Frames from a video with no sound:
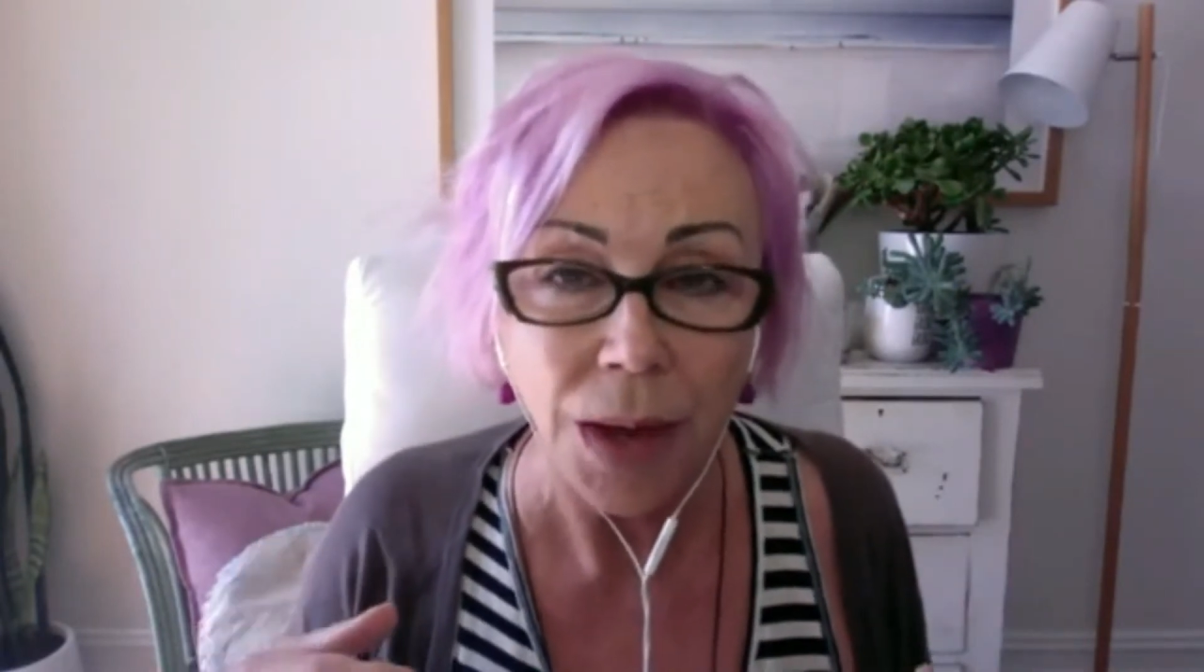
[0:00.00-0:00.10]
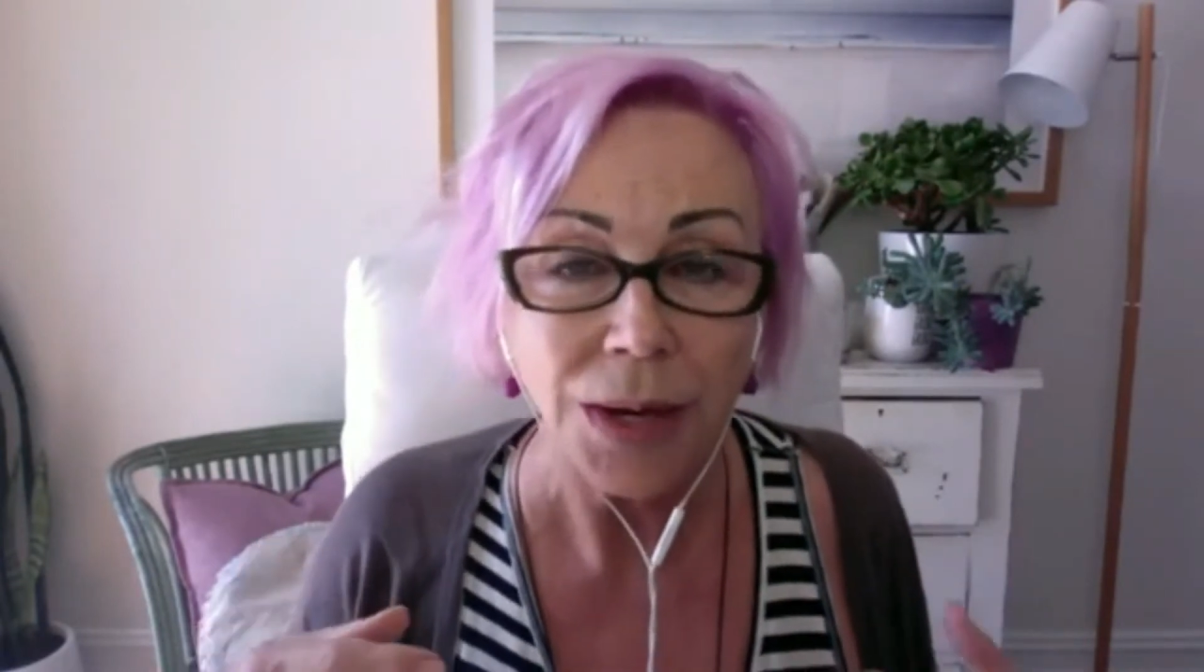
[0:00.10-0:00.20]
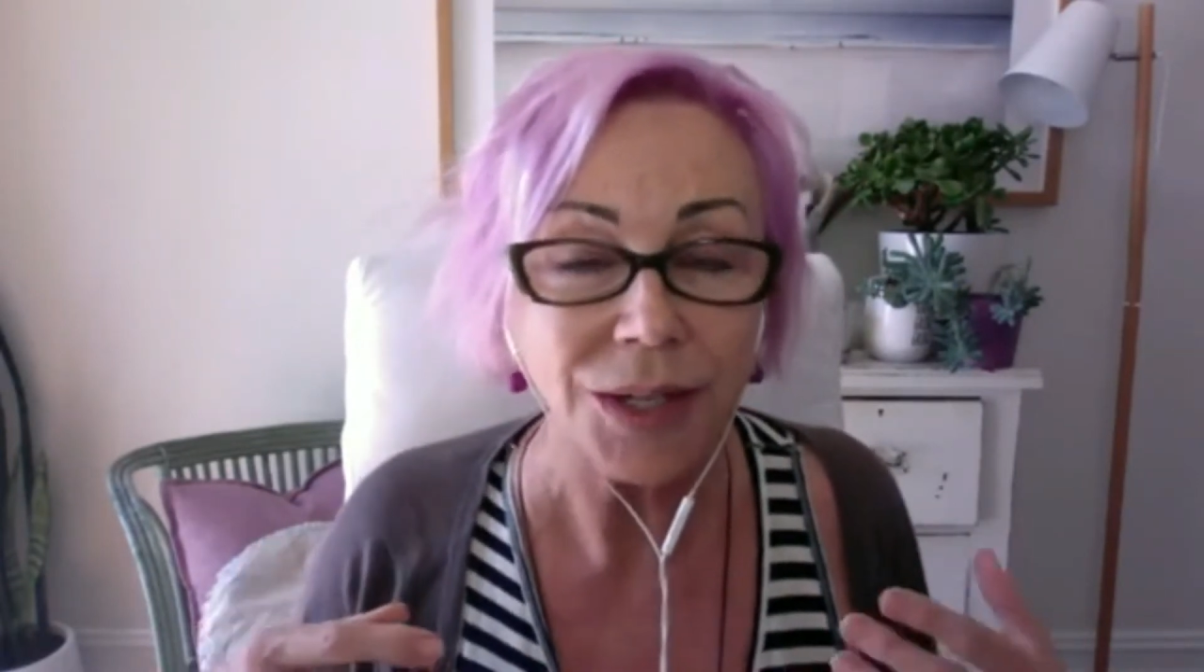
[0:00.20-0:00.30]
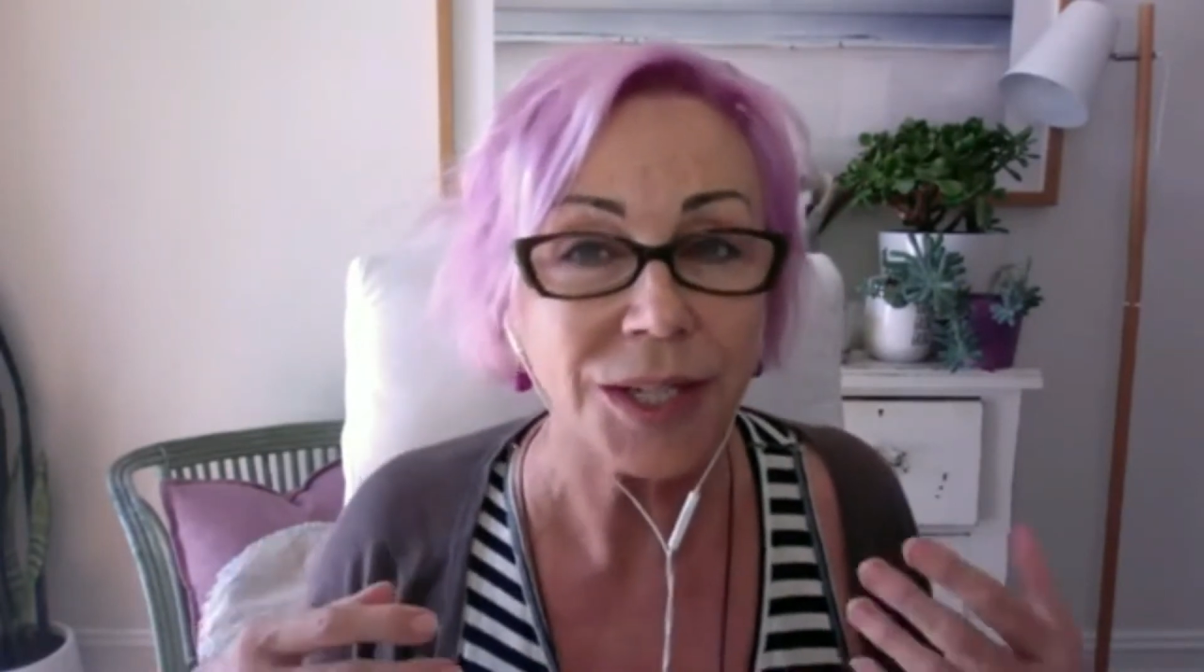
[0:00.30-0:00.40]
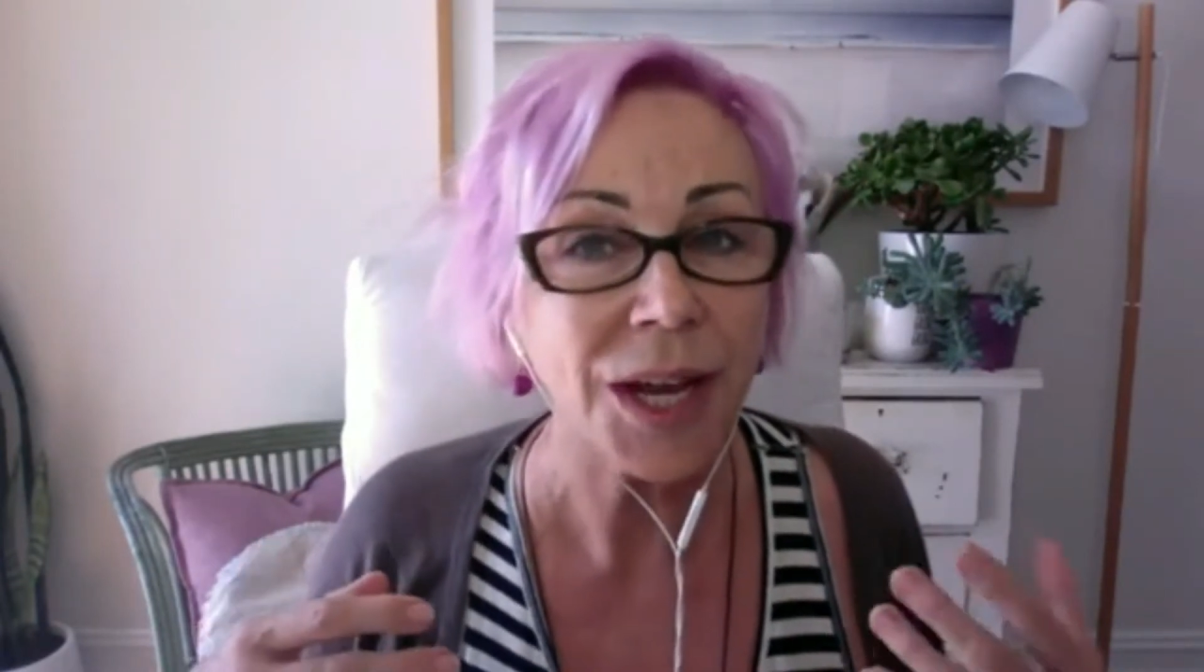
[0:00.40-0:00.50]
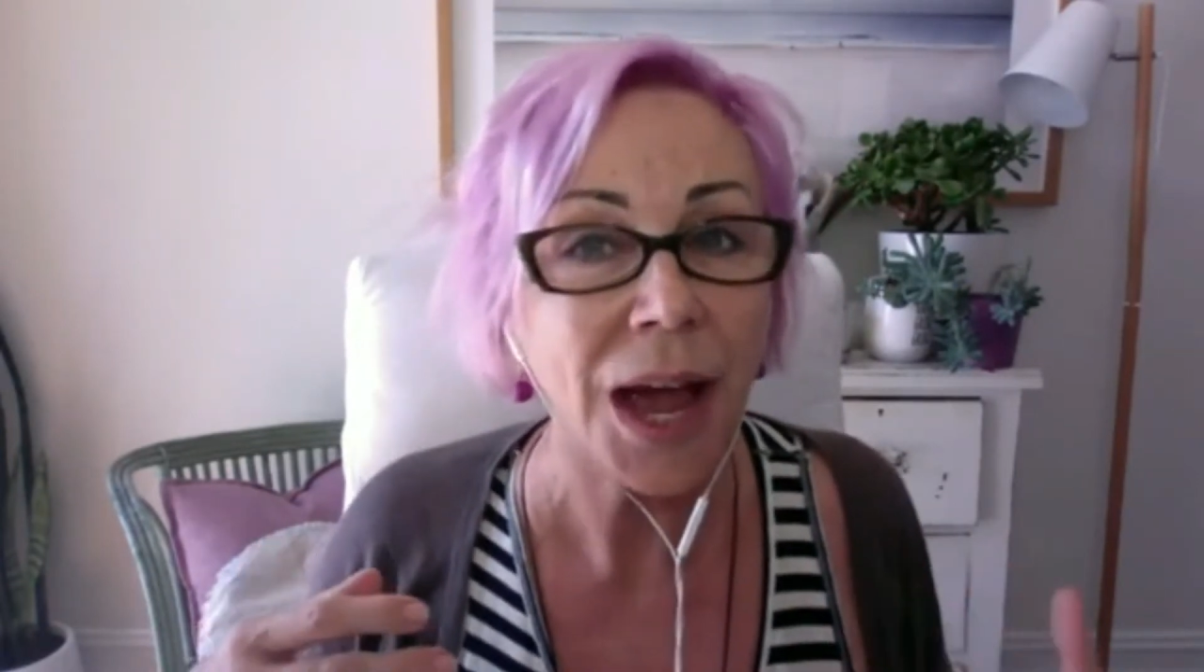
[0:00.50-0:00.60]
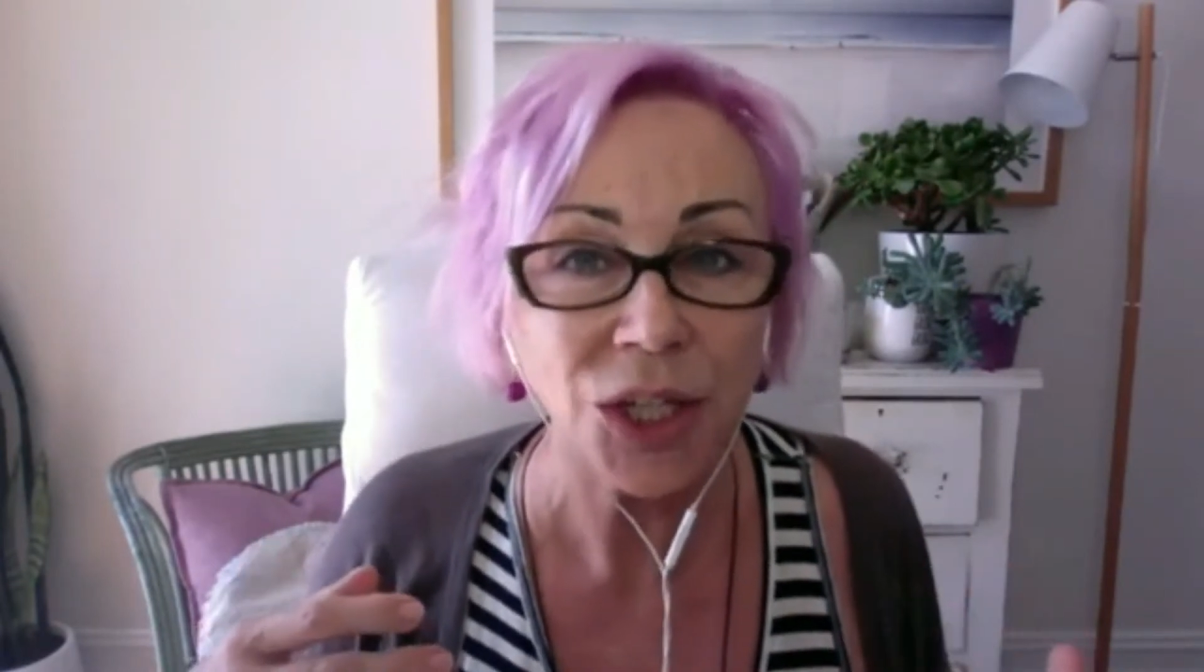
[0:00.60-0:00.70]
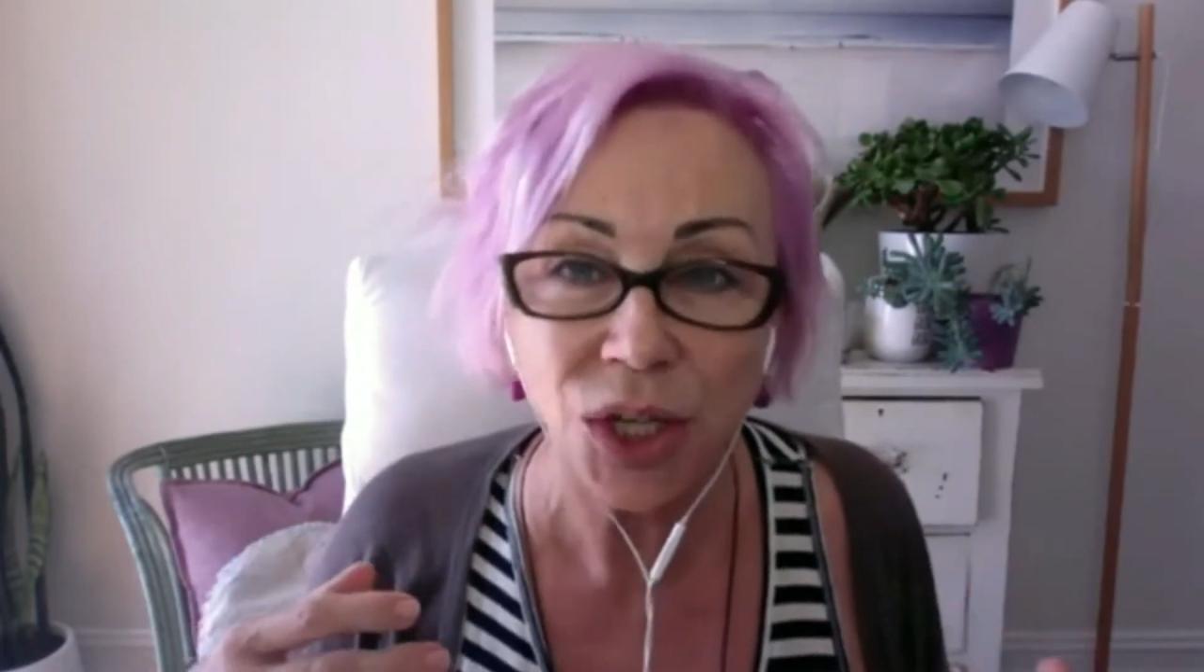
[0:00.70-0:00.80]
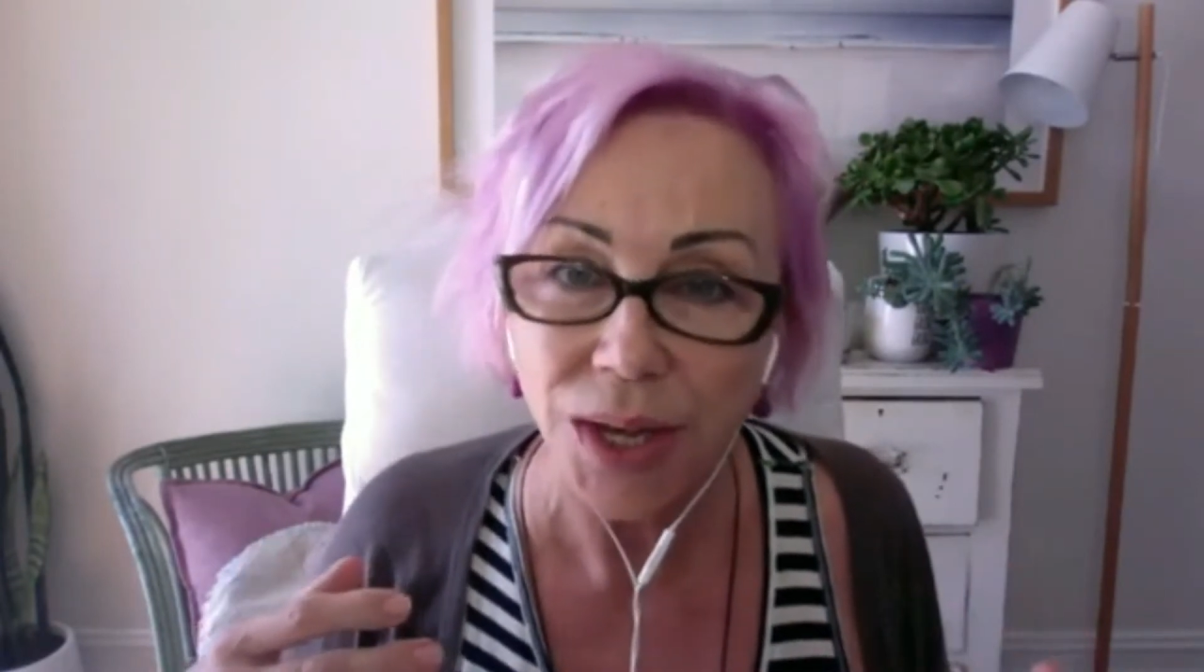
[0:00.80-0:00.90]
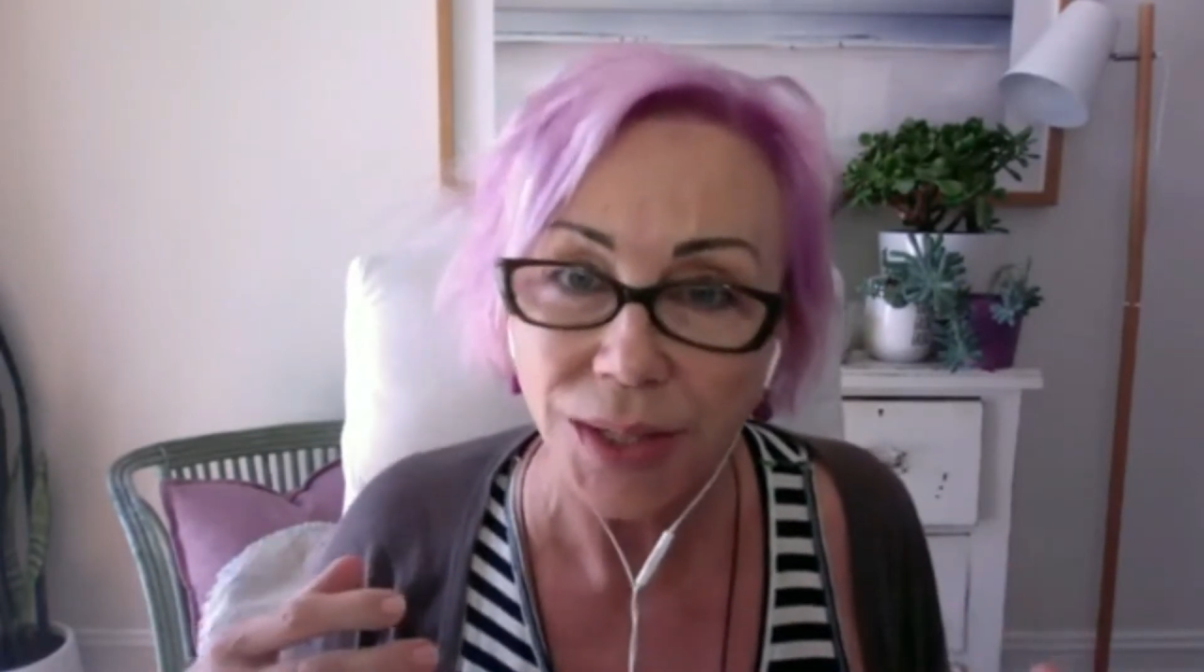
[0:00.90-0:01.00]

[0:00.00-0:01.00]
to touch their